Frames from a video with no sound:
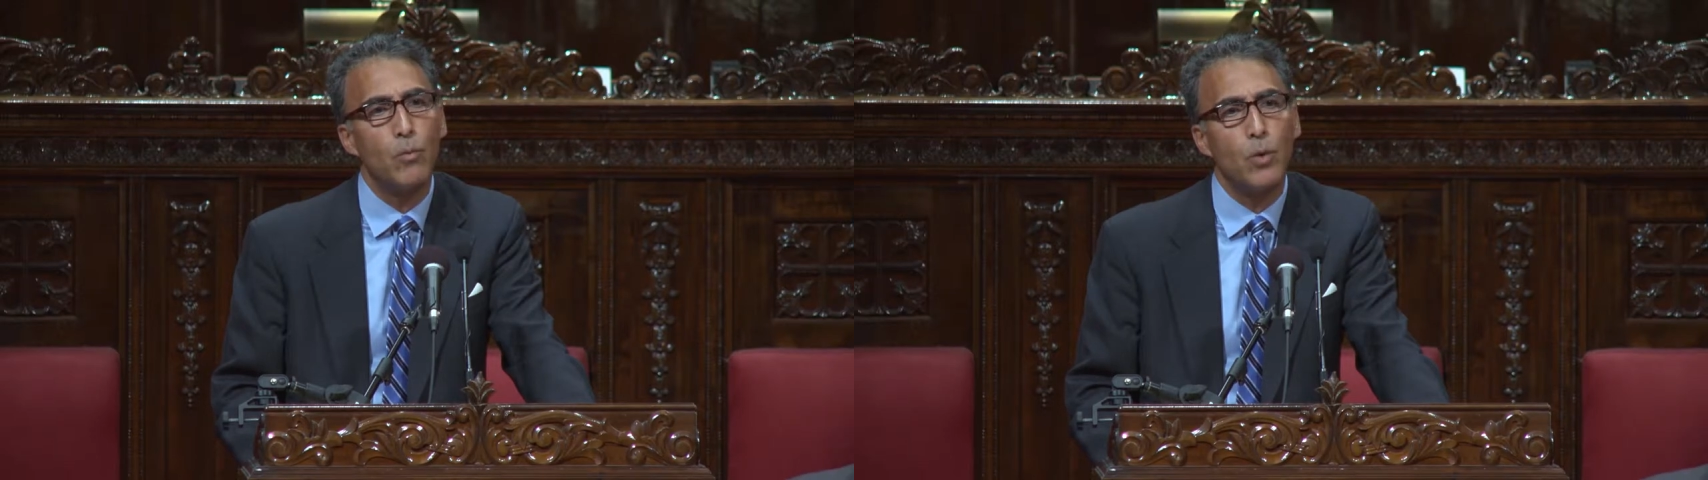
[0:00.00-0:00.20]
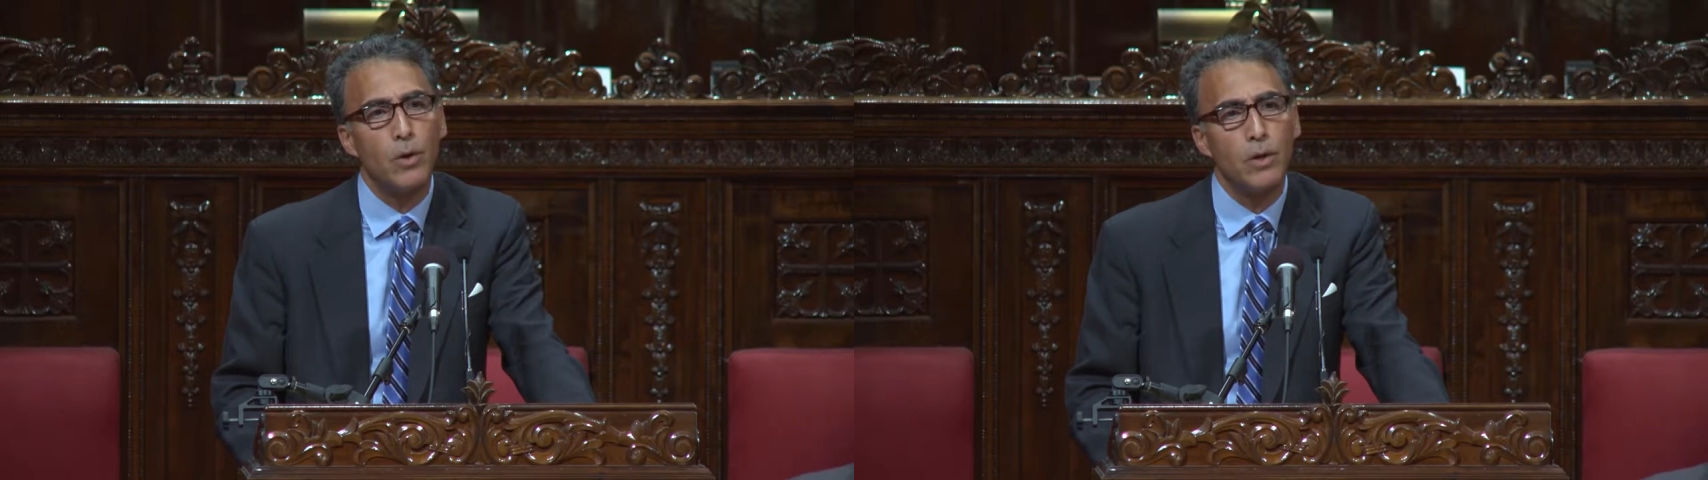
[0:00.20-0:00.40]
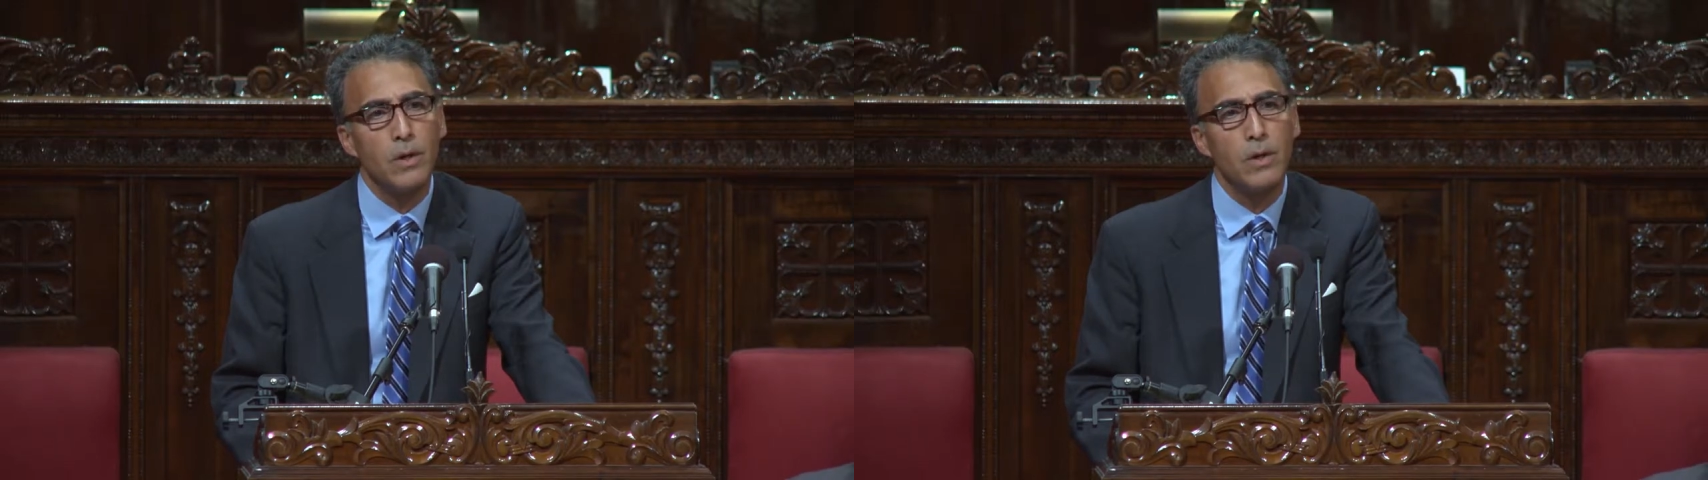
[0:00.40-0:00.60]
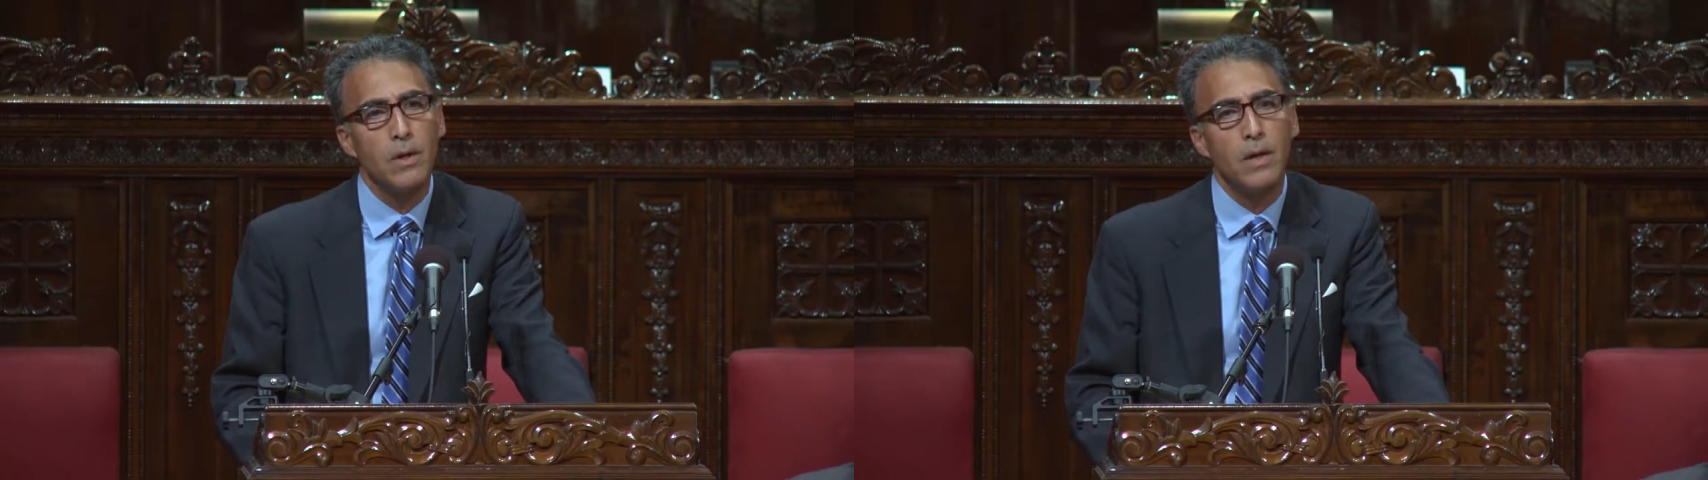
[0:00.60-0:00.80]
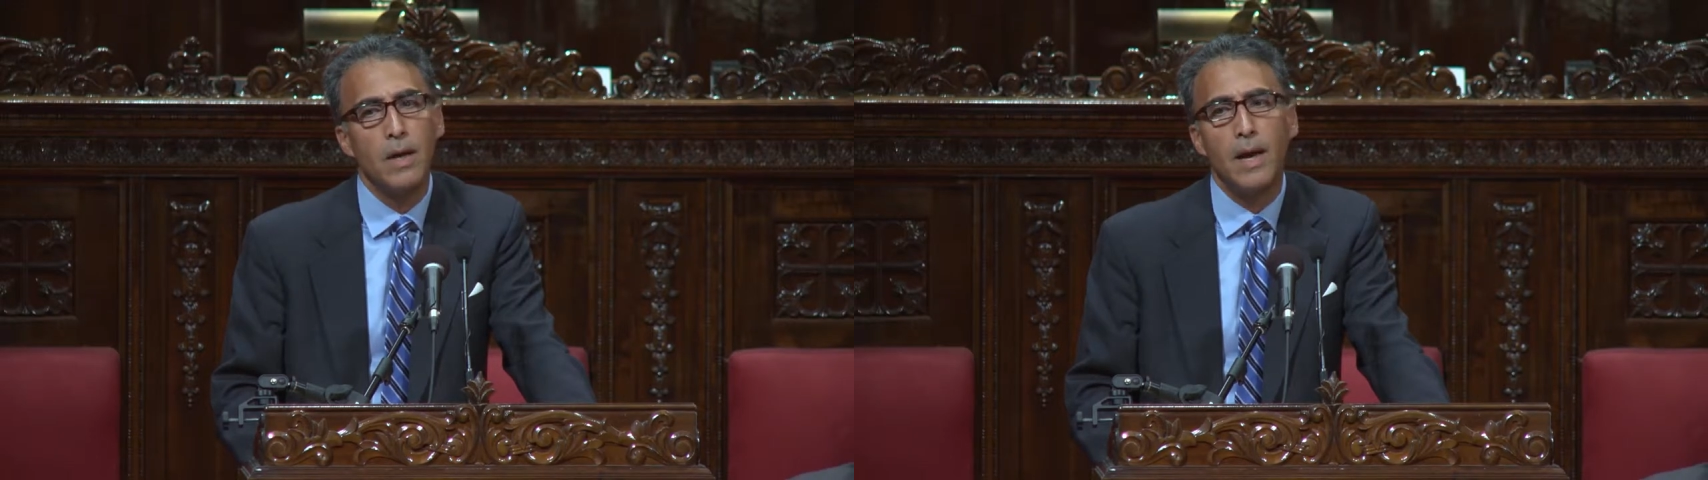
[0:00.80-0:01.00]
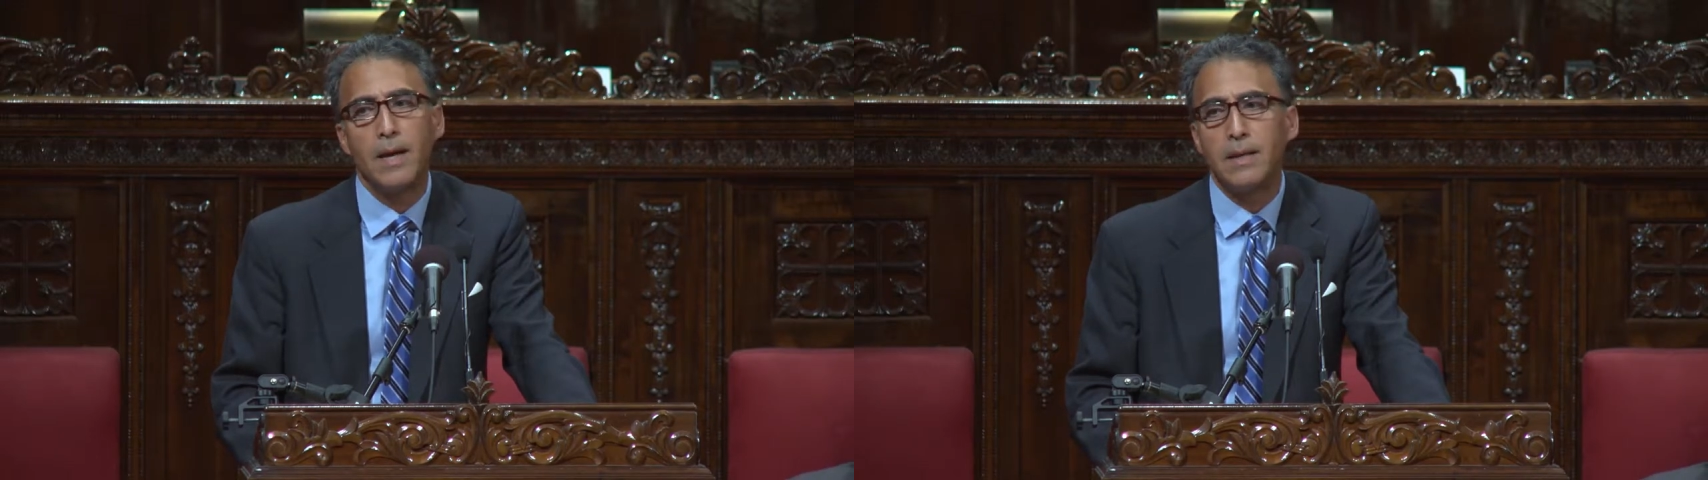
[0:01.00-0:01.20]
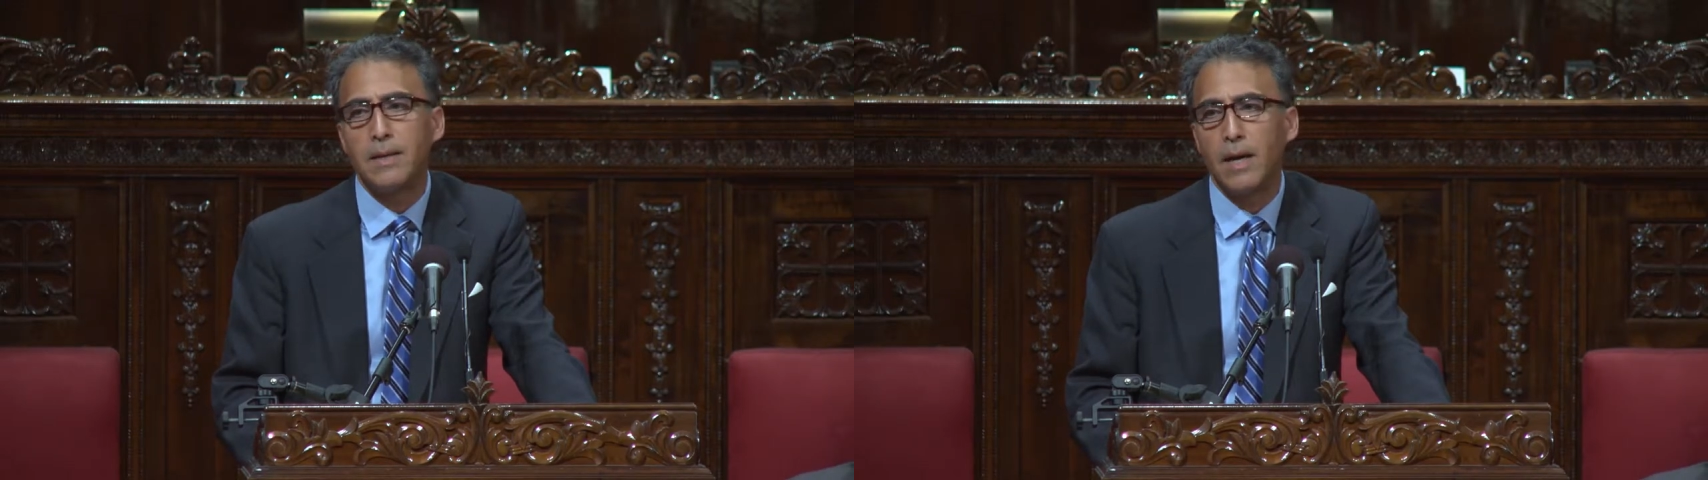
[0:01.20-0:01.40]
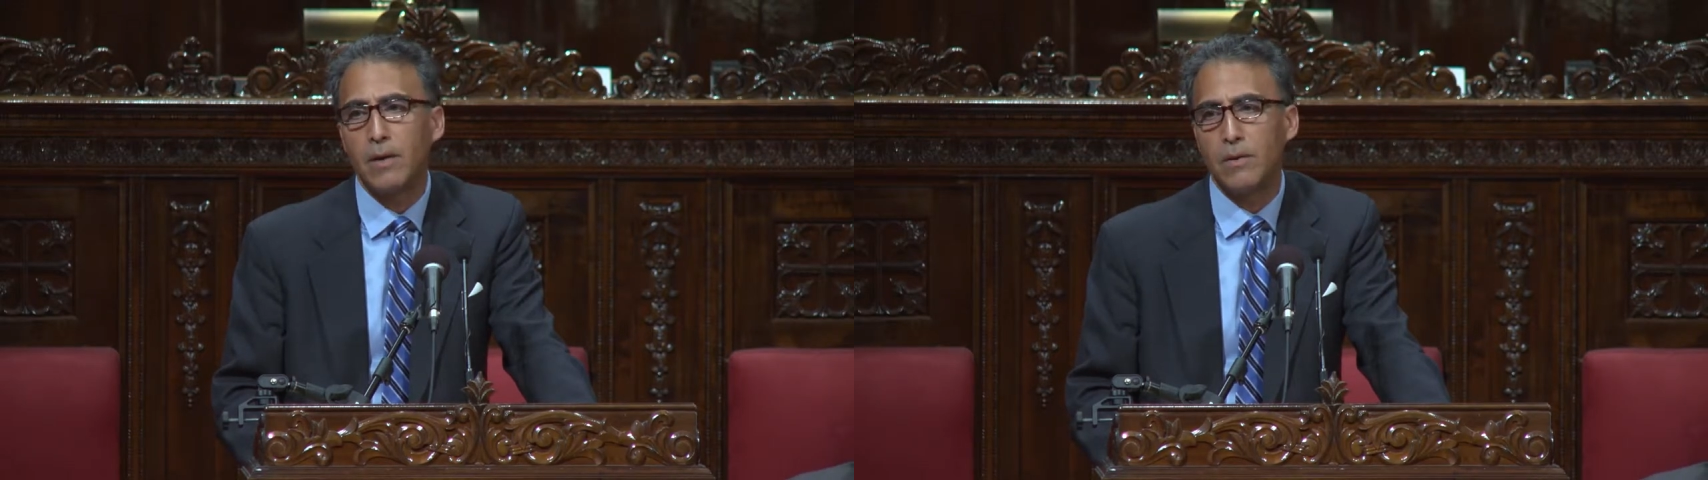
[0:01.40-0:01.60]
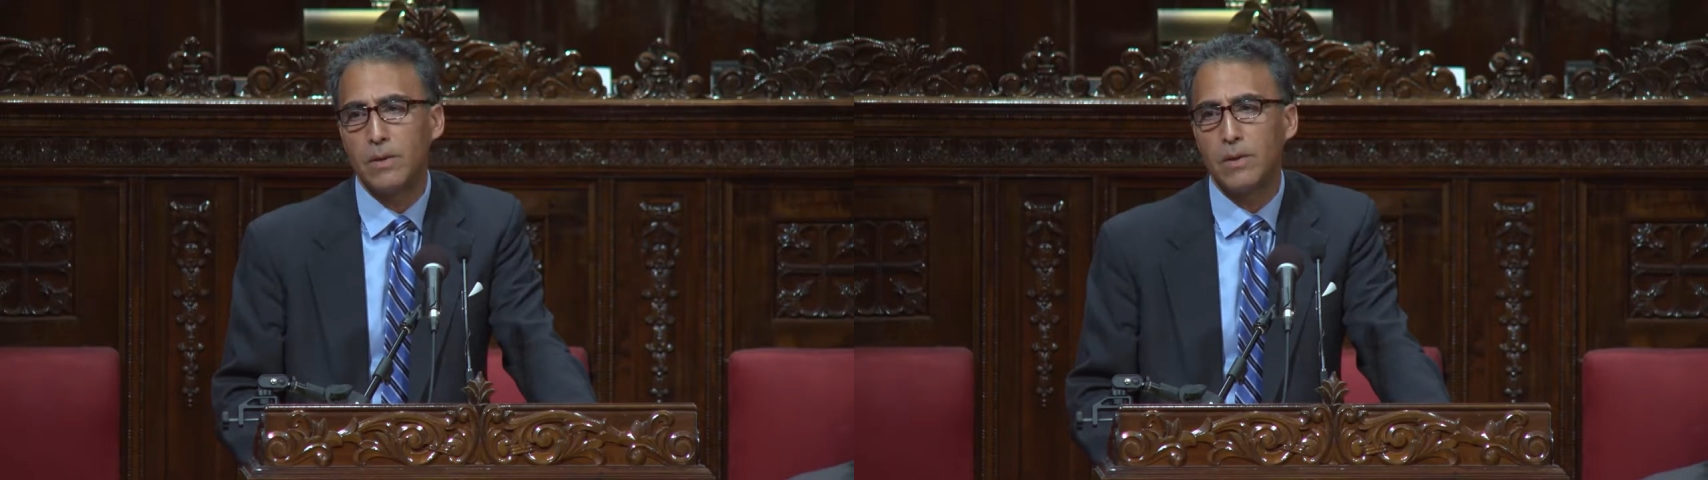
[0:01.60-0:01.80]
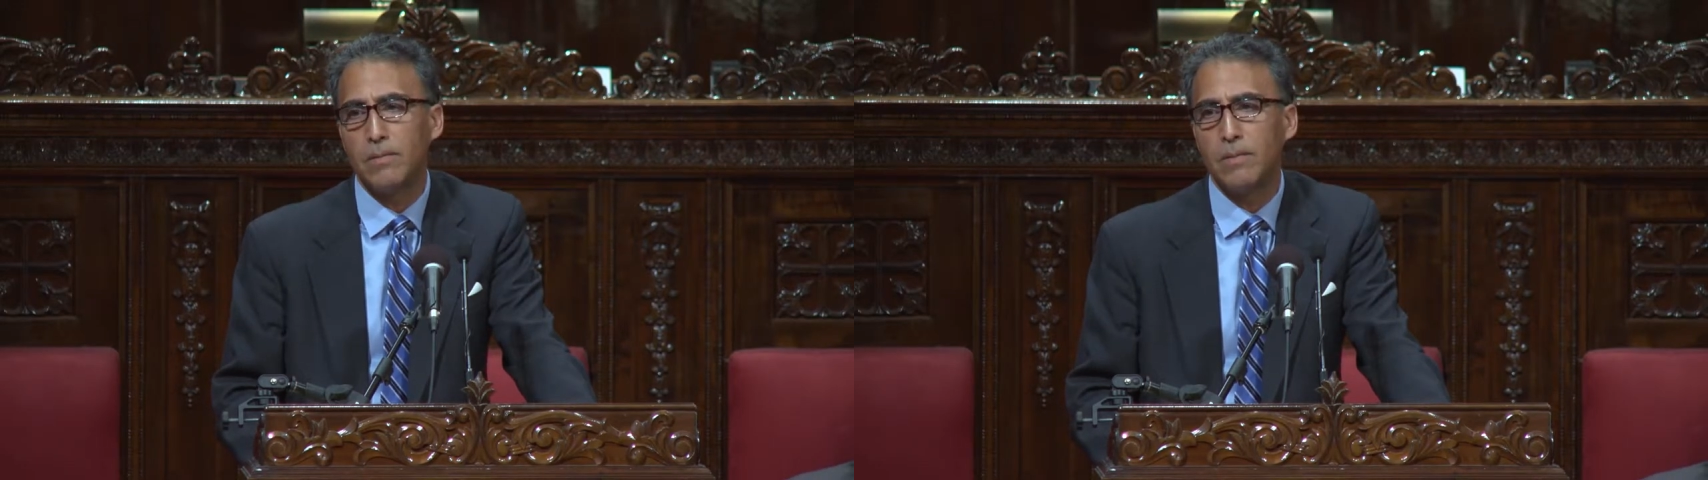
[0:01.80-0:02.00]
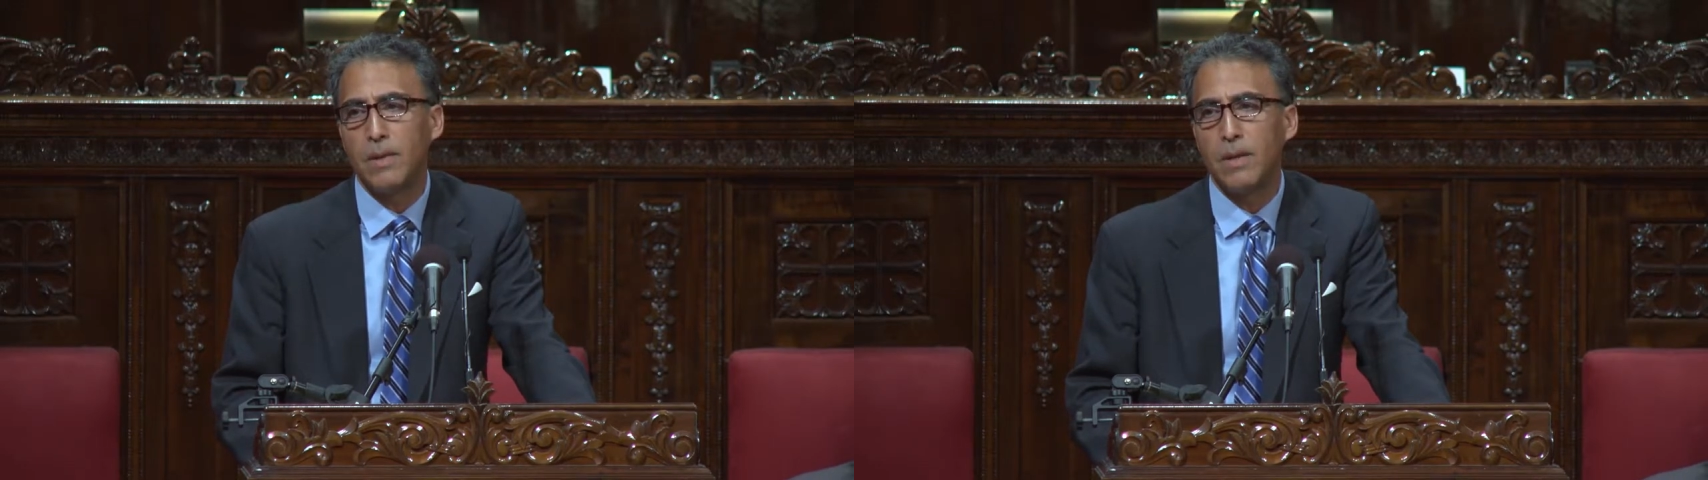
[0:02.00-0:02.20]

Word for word: war and in terrorism.